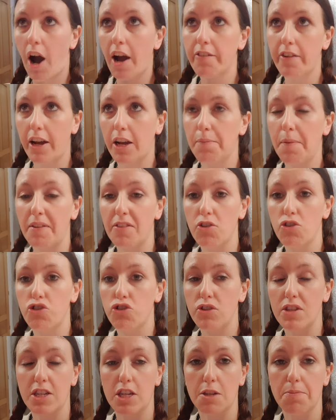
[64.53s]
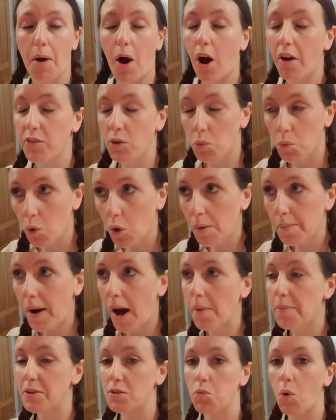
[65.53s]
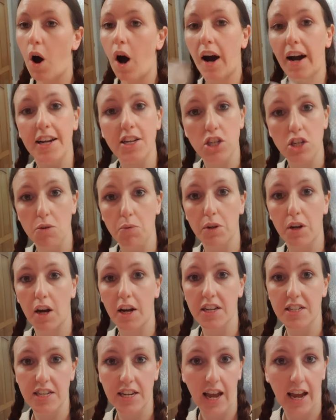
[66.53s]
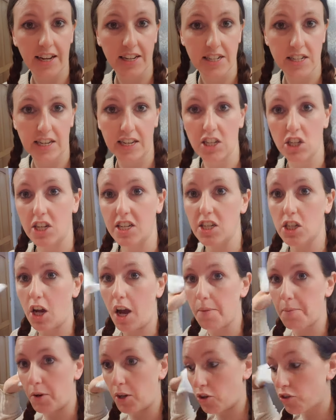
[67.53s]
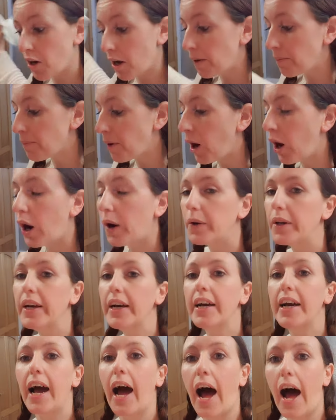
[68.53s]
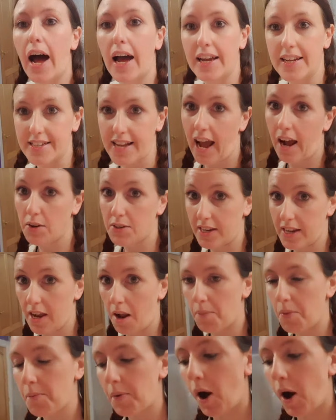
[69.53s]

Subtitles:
recommend you do this as part of your warm-up. It's what I do when I teach any time on a chrome pole, is how to heat up the